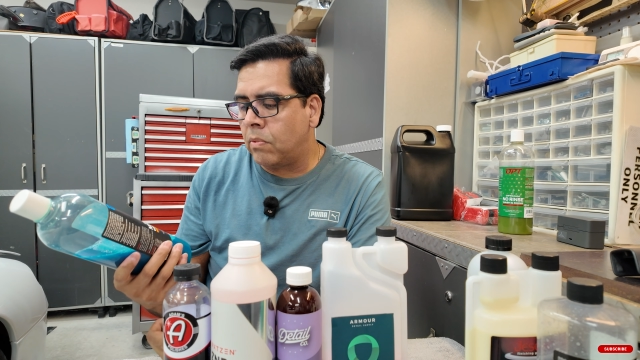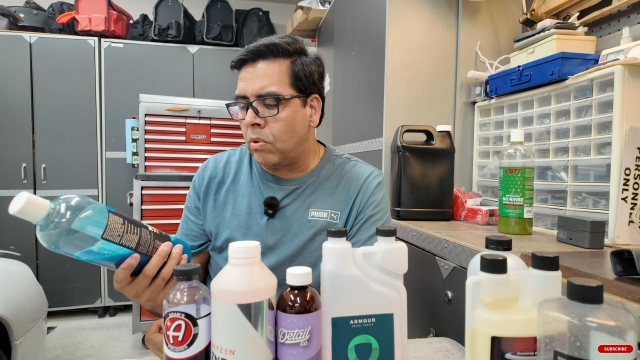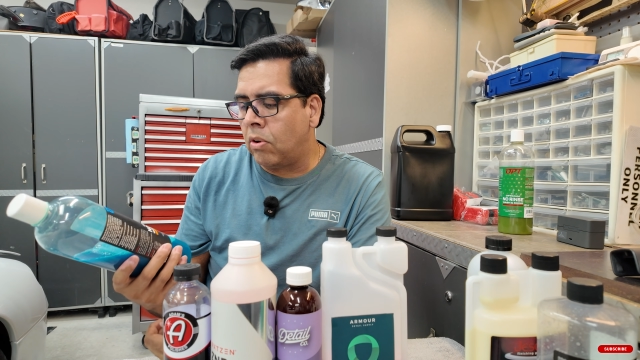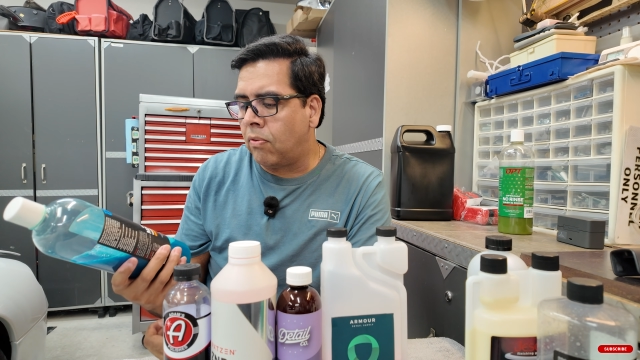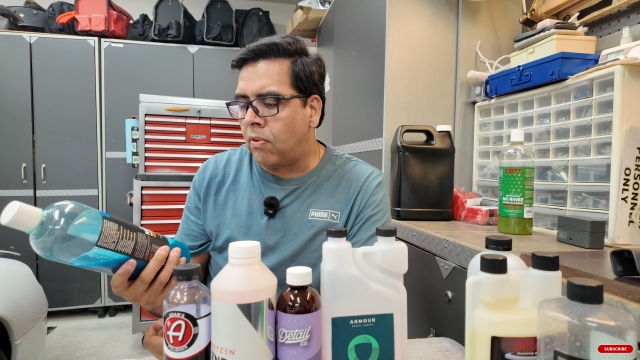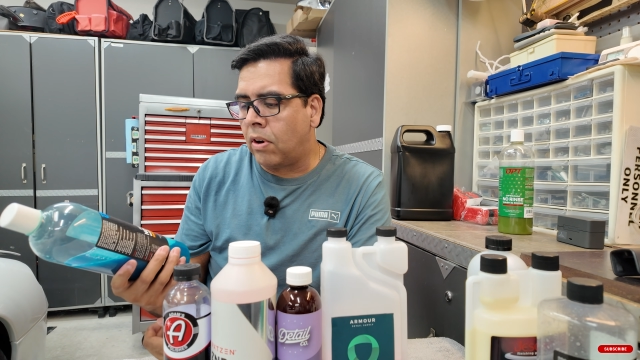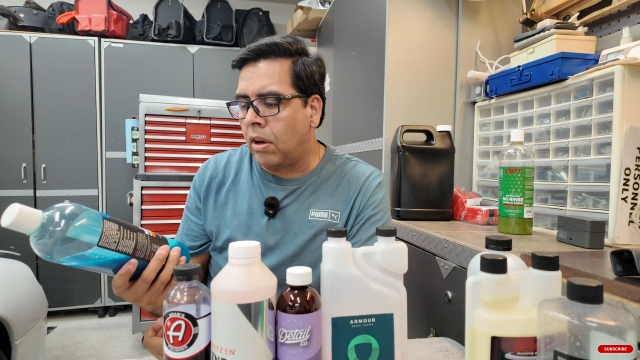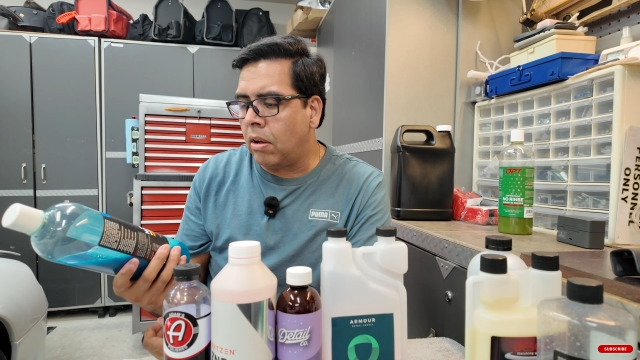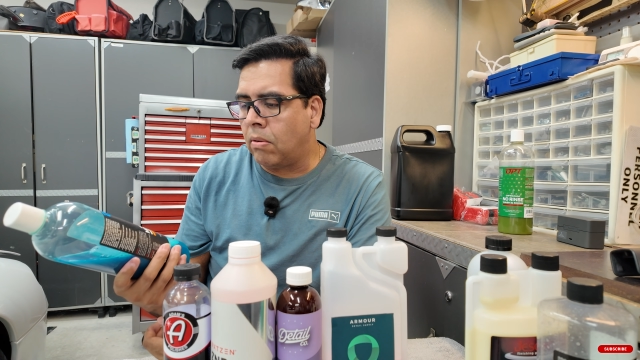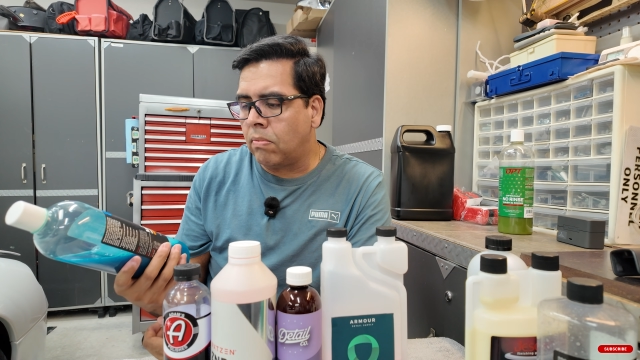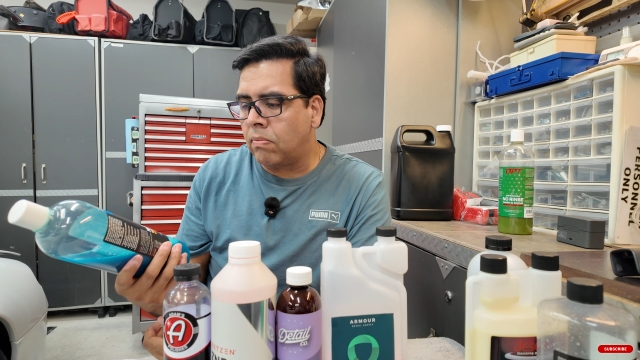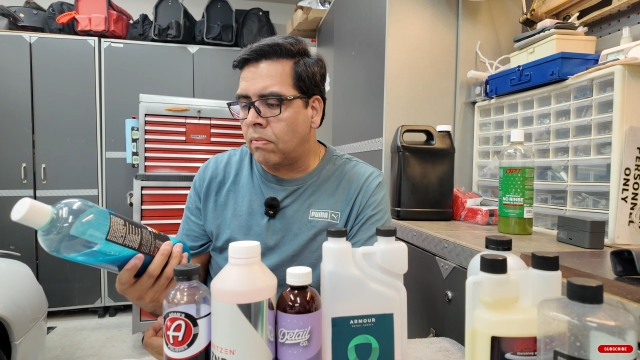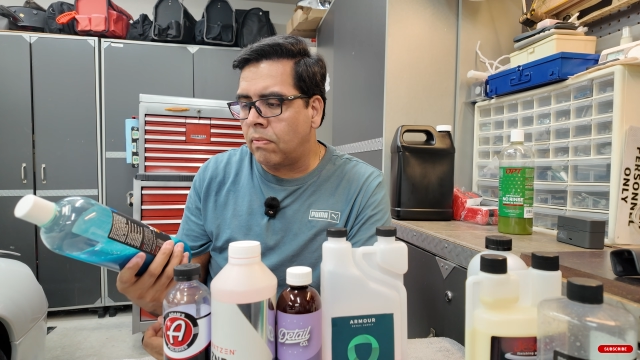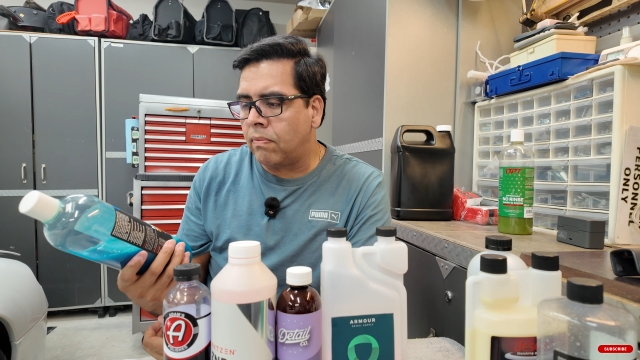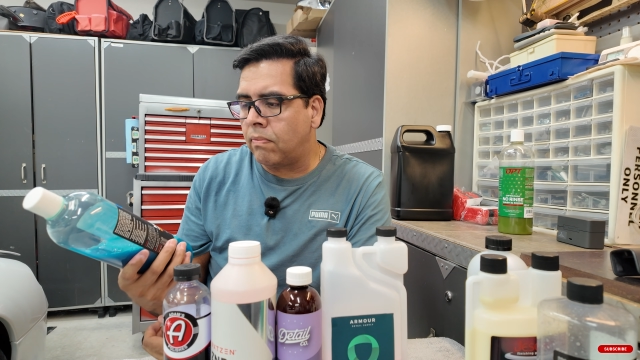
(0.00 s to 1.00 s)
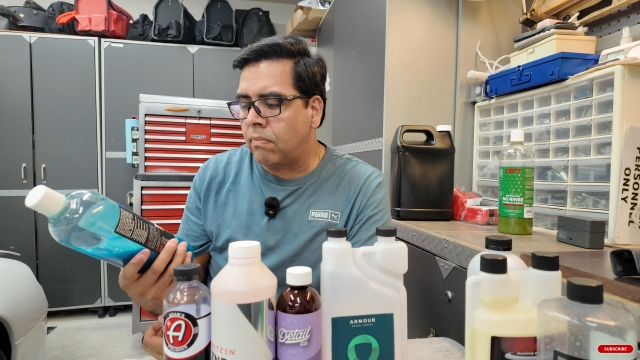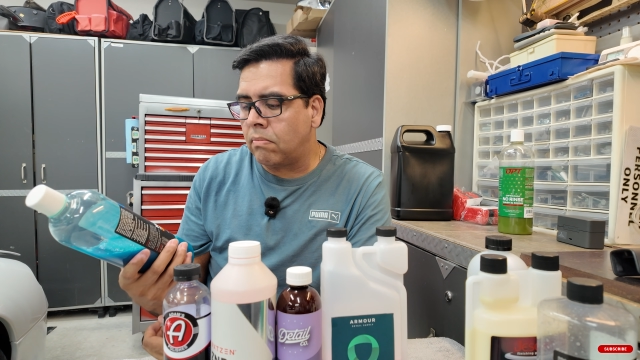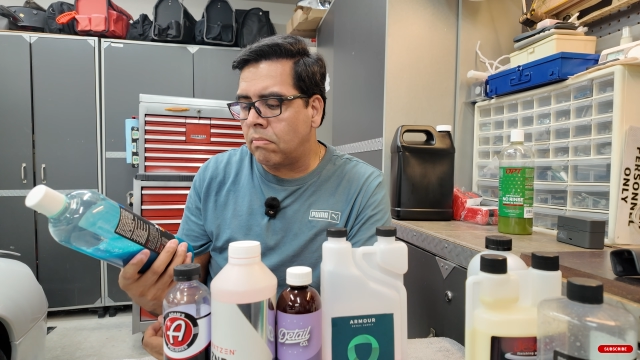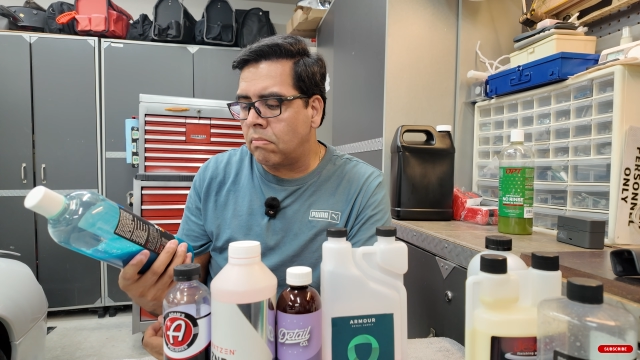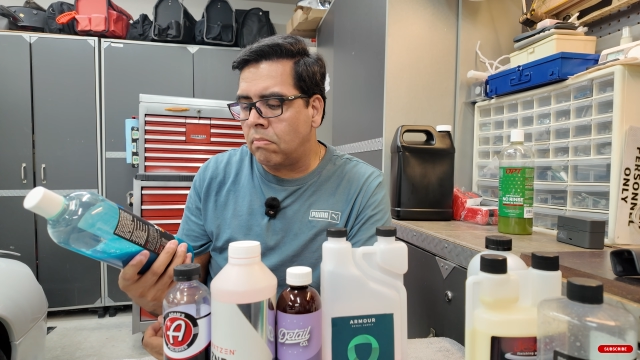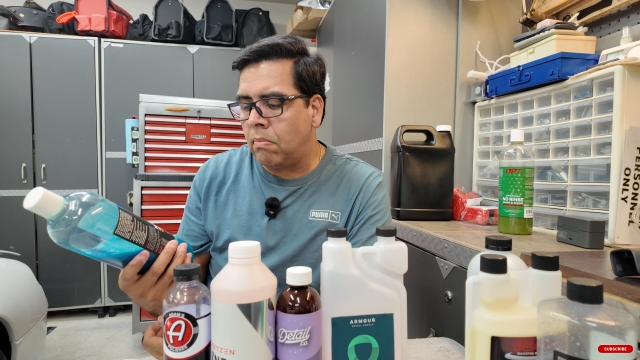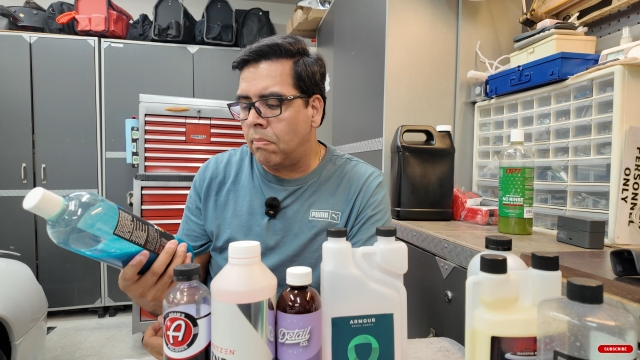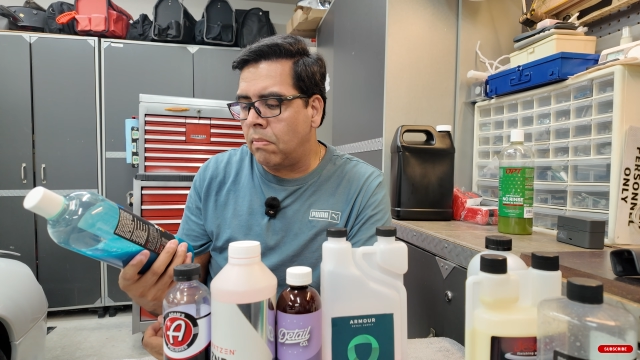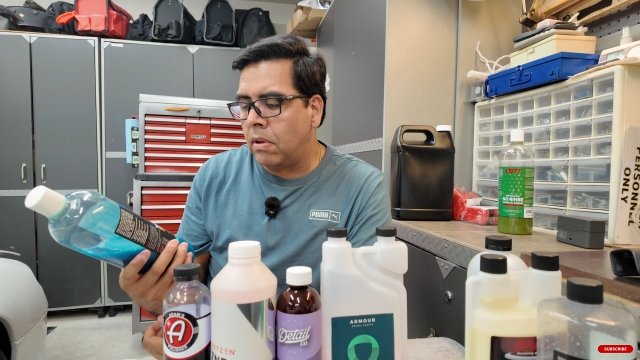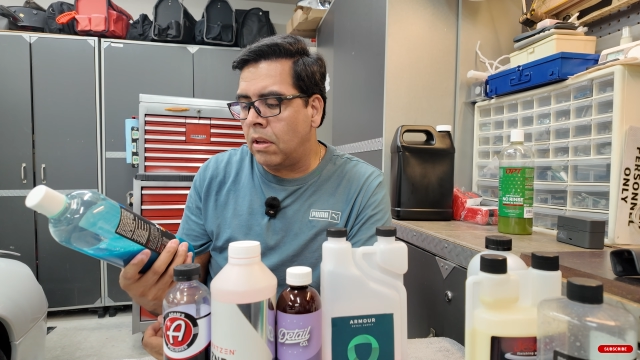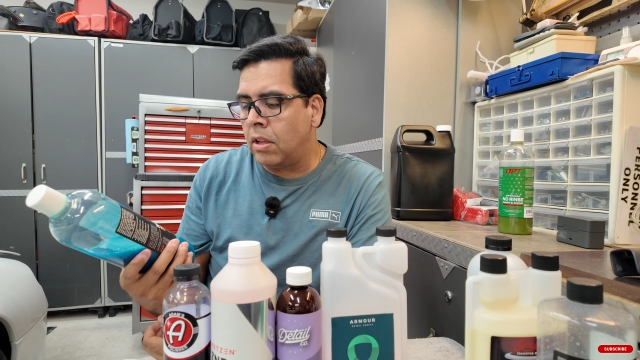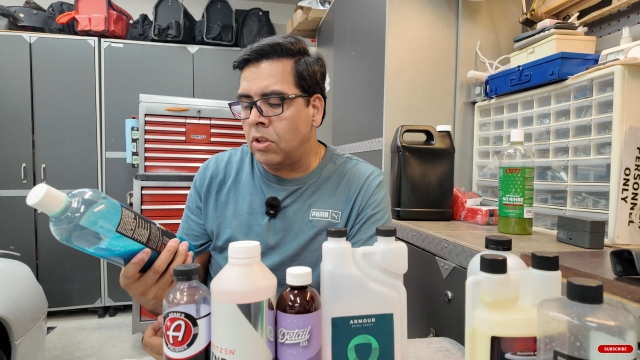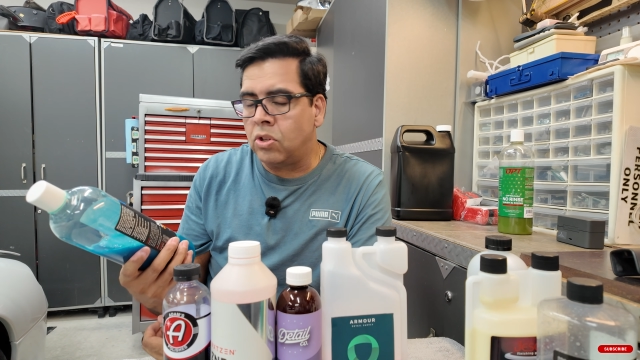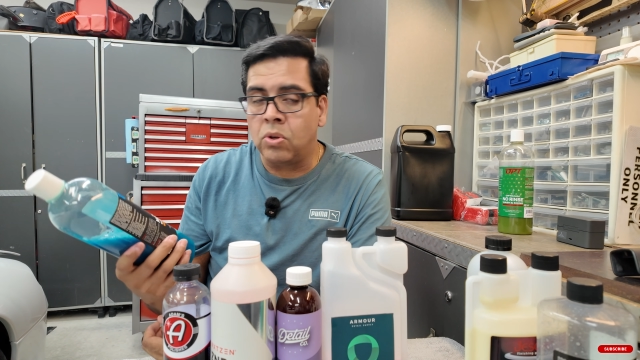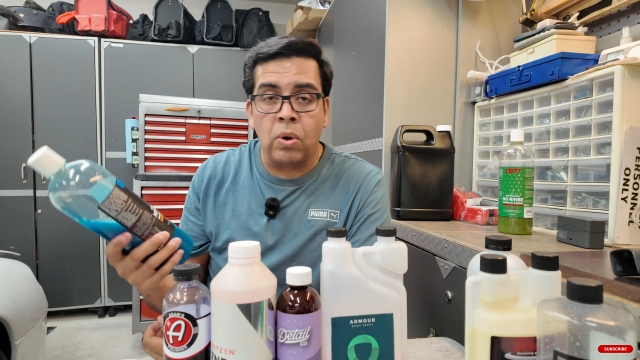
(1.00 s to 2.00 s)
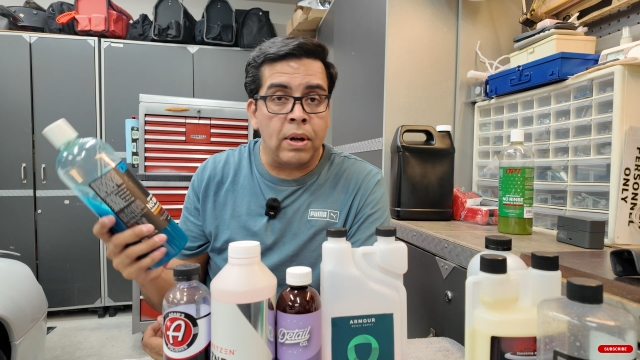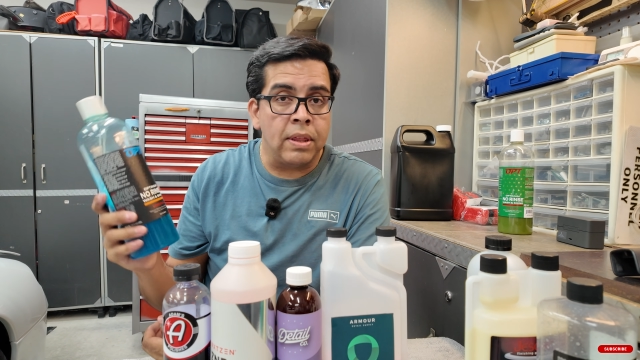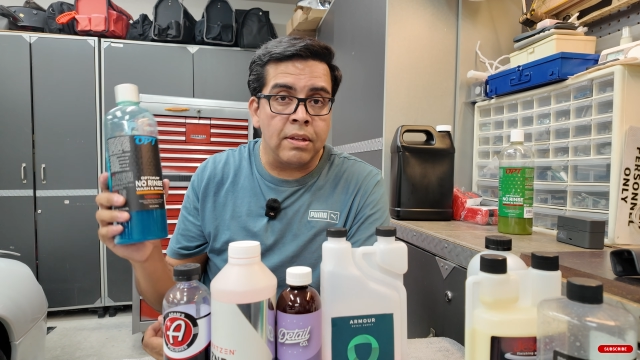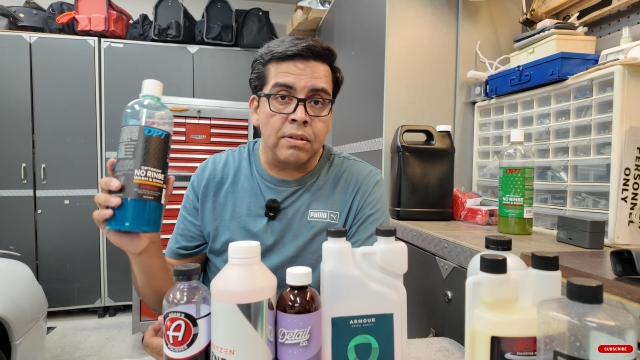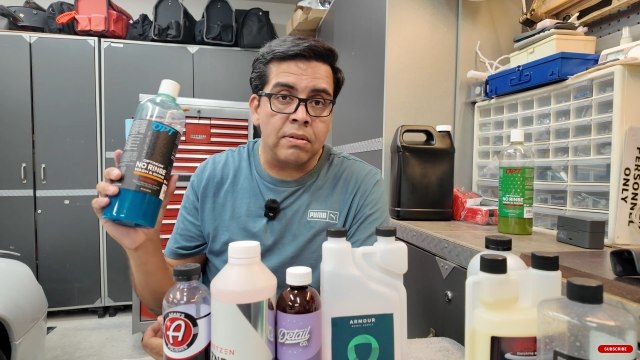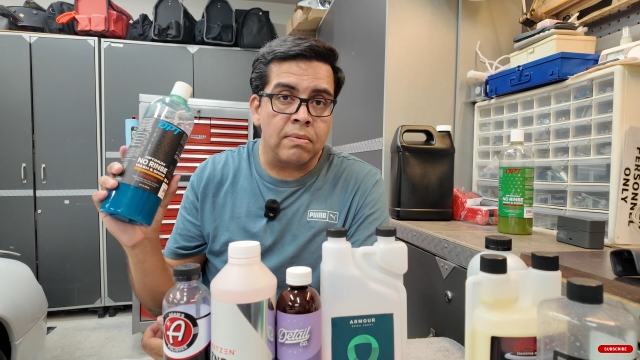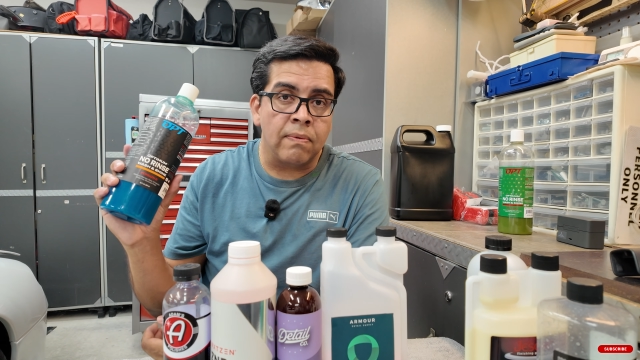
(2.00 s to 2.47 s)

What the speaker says: Overall, enjoy this